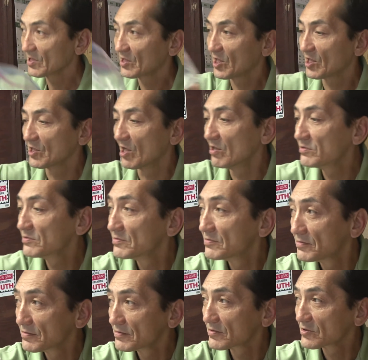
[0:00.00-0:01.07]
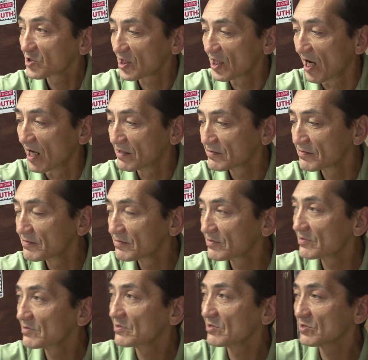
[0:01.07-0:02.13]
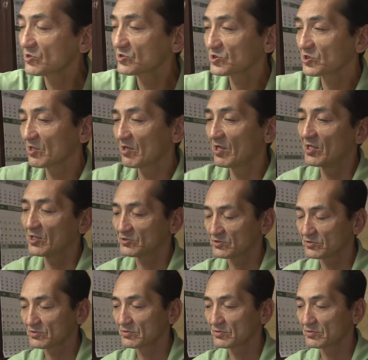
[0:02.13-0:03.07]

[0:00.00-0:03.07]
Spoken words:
Here you go. Tina, cigarette.